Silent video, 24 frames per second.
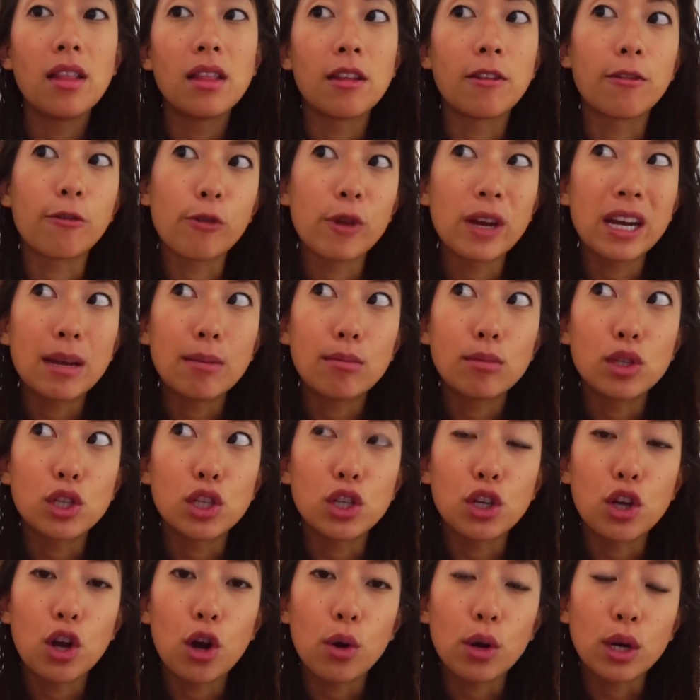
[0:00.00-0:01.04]
the freedom to
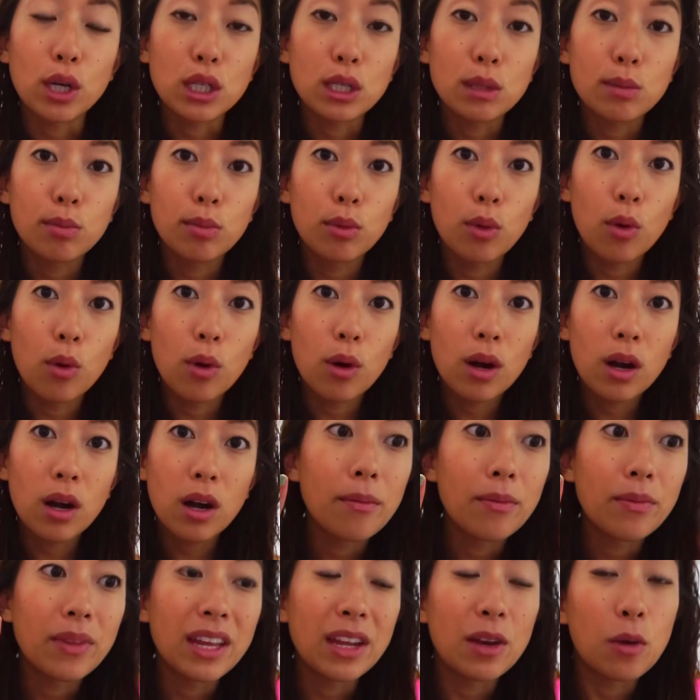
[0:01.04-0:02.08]
go
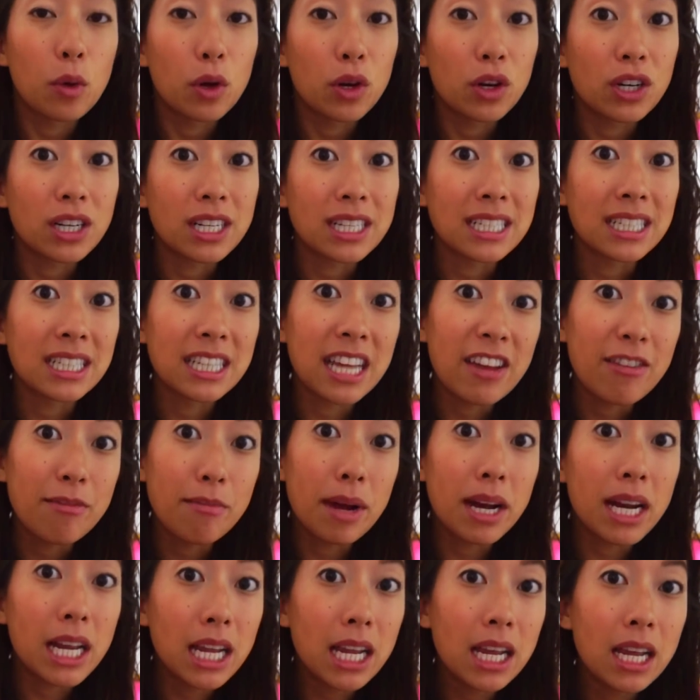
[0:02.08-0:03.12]
explore in order to save
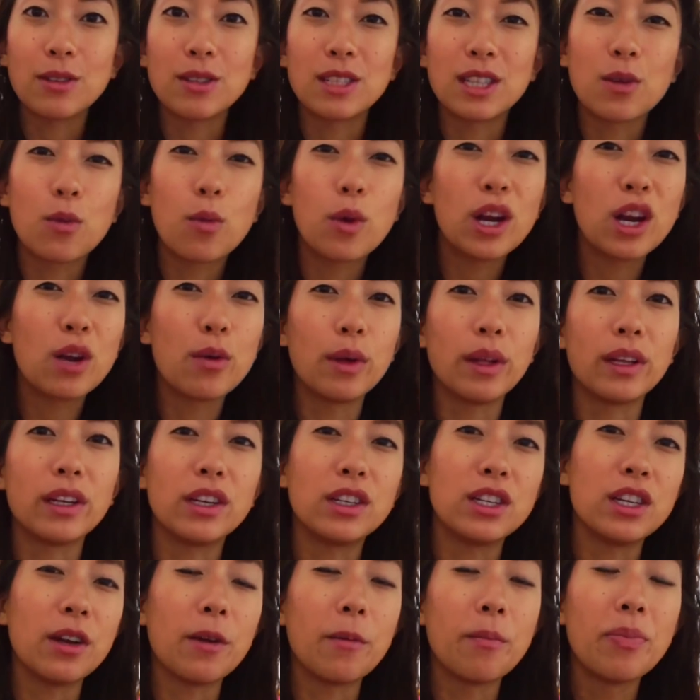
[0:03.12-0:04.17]
money. It's like what you're willing
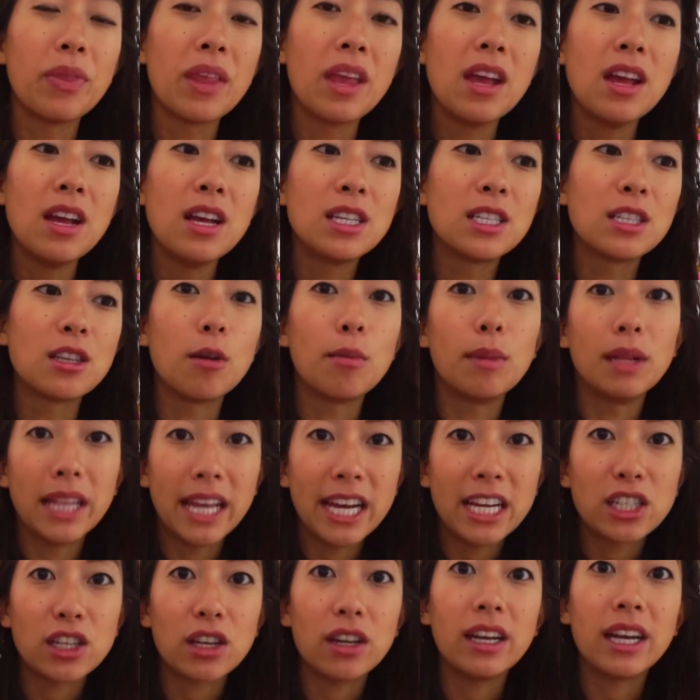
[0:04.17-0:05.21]
to do. So
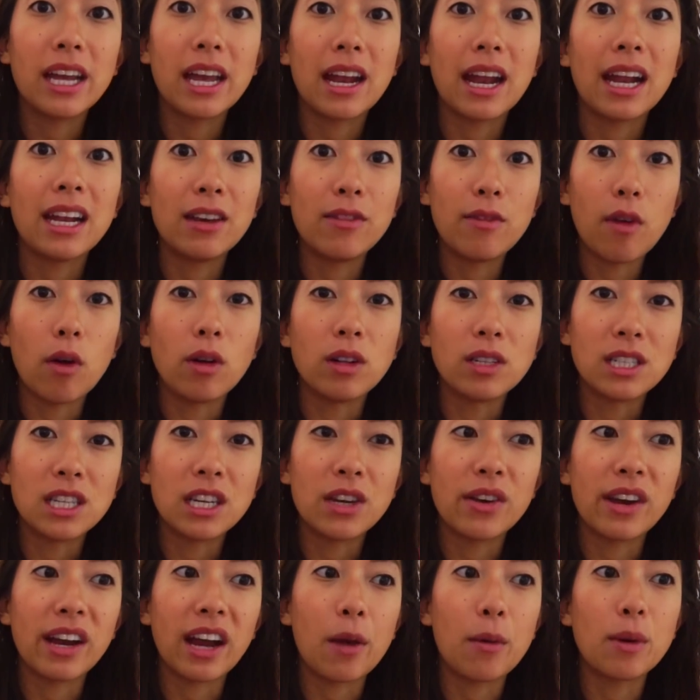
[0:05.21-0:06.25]
Malaysia, again, I did
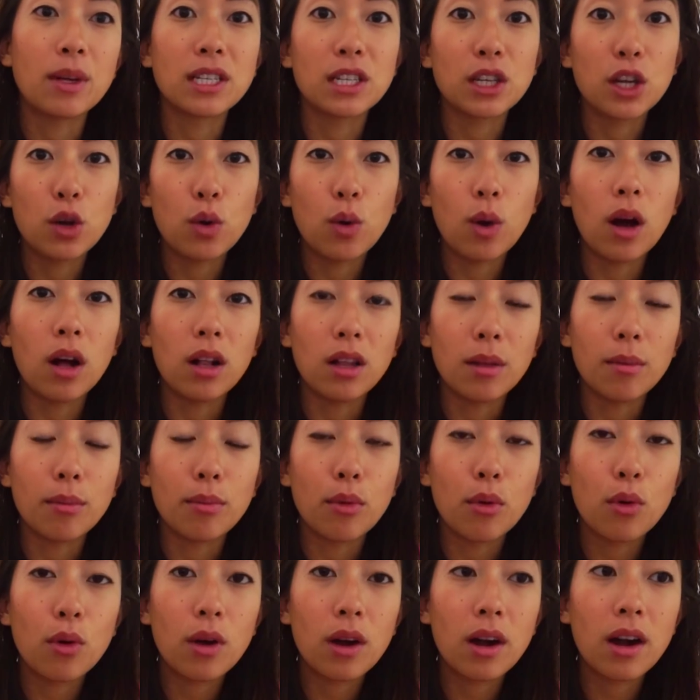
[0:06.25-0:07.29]
volunteering. I went to Kuala
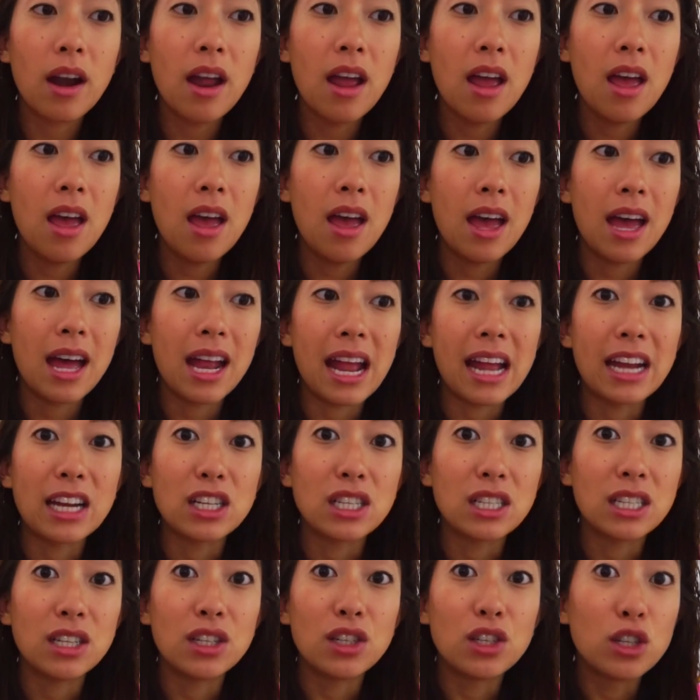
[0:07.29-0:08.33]
Lumpur and I
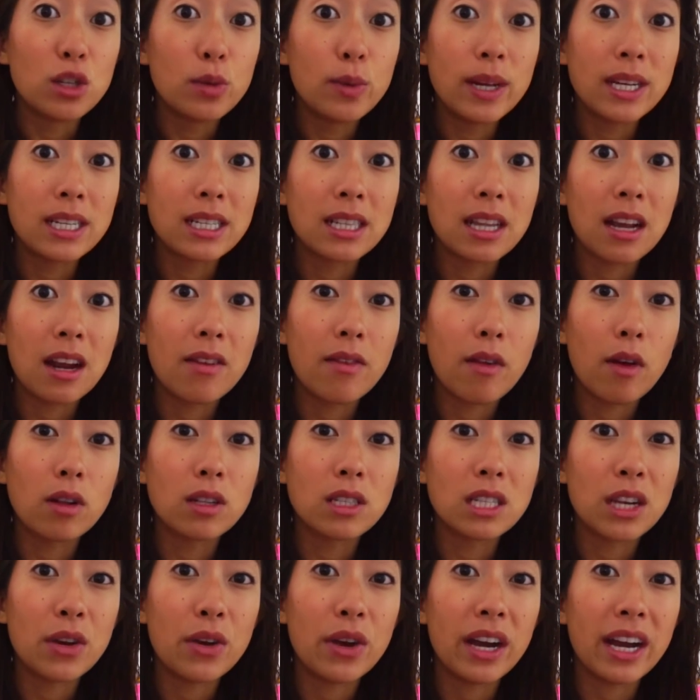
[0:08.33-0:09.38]
just did 2 weeks there
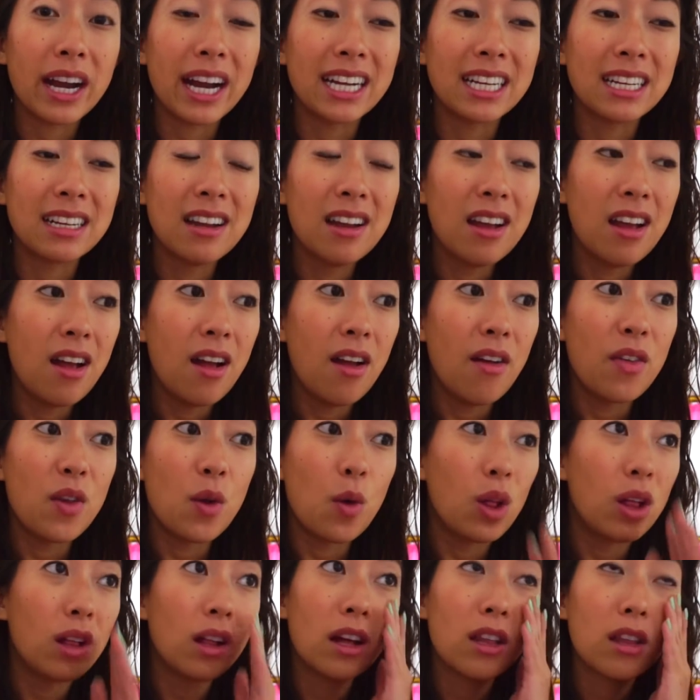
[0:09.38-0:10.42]
volunteering. The
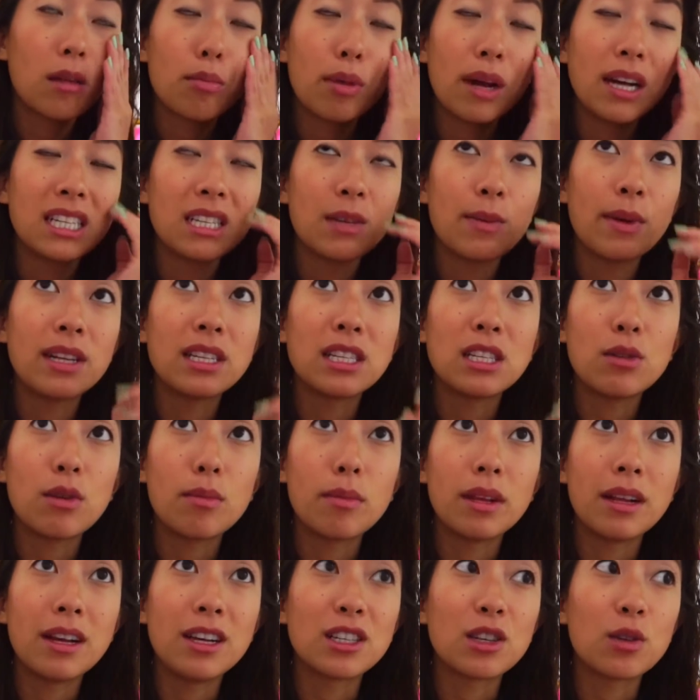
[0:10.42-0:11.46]
only other place I went to
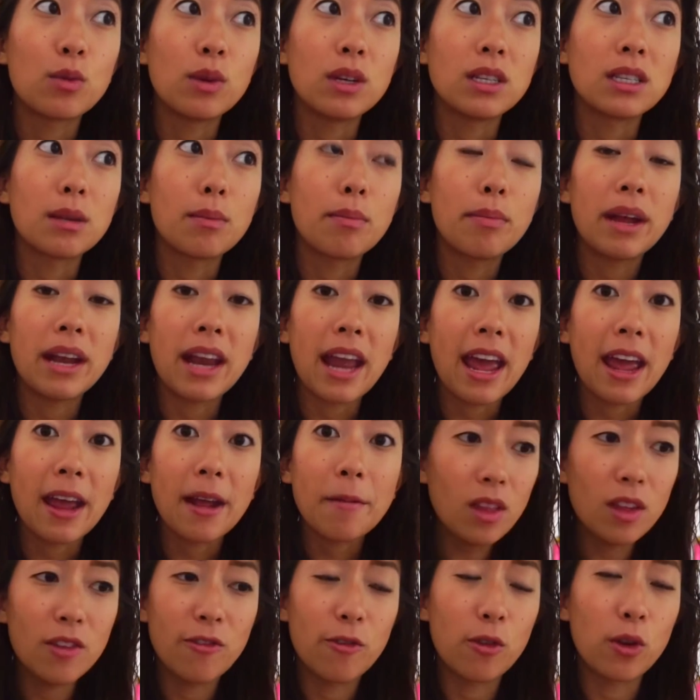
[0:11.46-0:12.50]
in Malaysia was
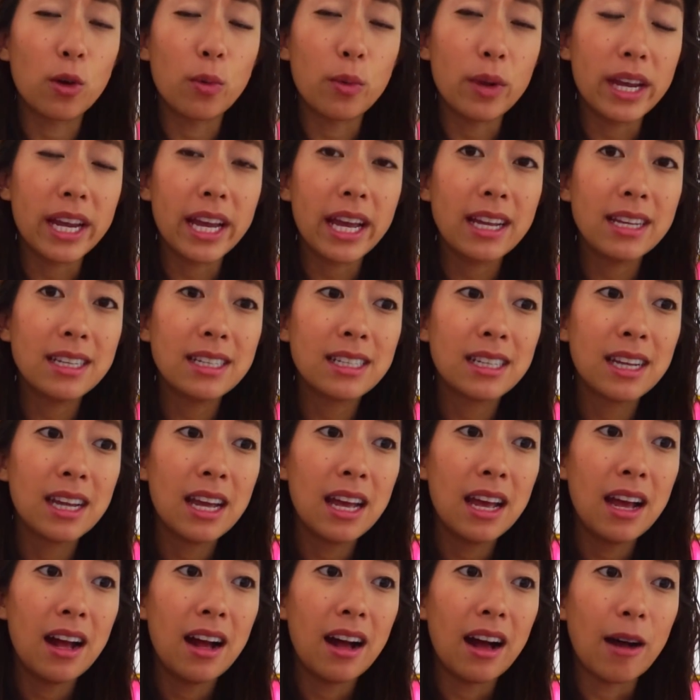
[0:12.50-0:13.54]
Penang for a weekend.
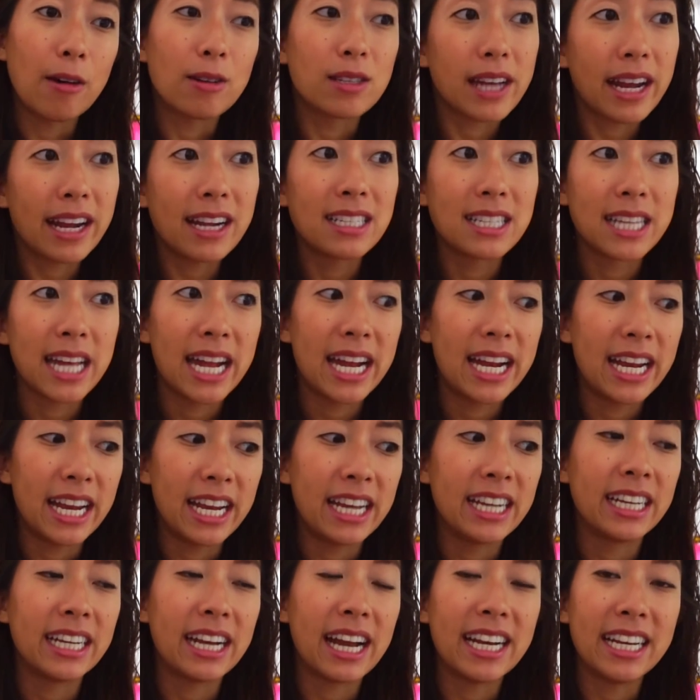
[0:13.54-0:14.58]
I was kind of sad I
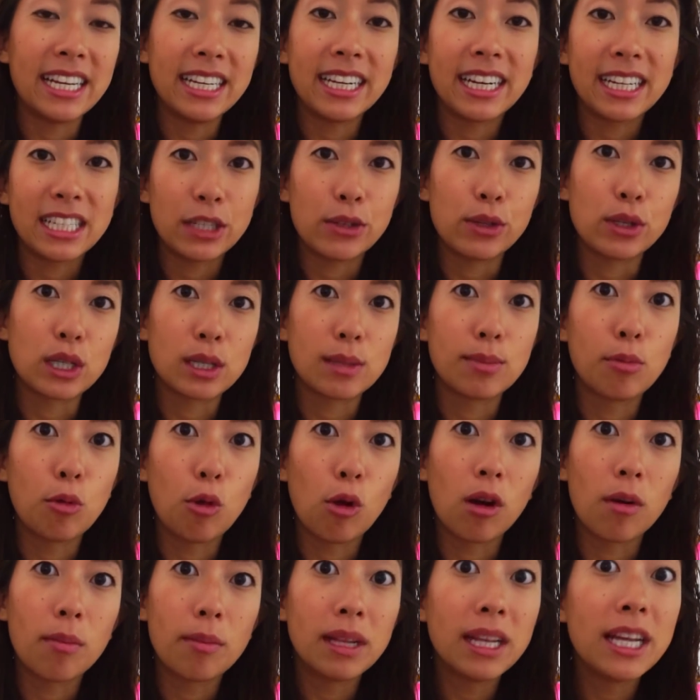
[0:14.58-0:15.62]
didn't get to
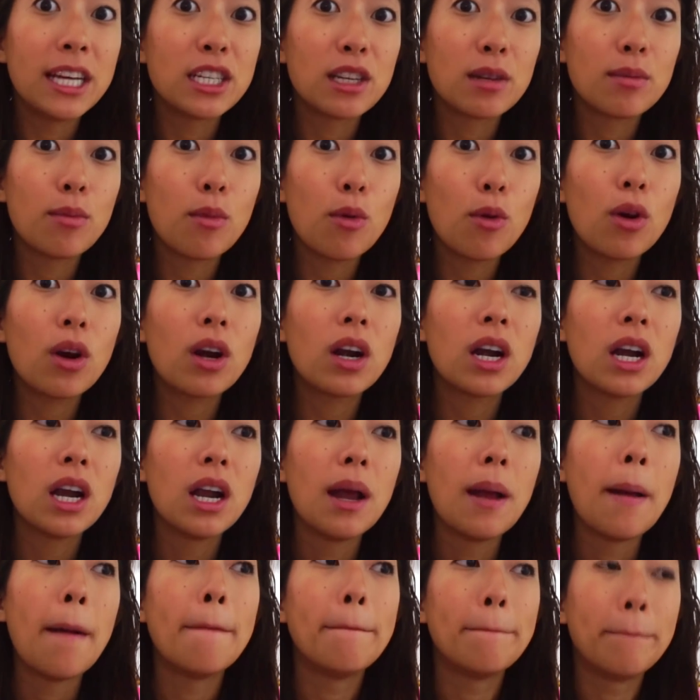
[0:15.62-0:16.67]
explore Malaysia more,
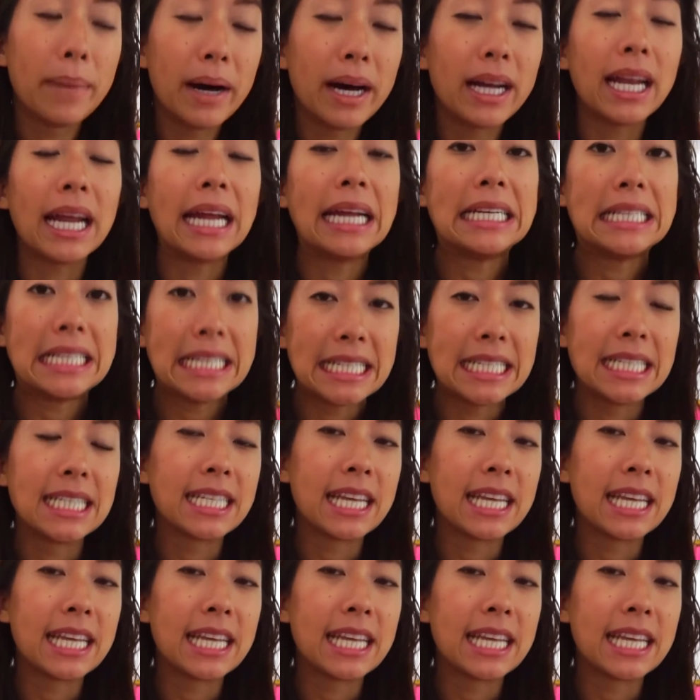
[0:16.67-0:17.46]
but I did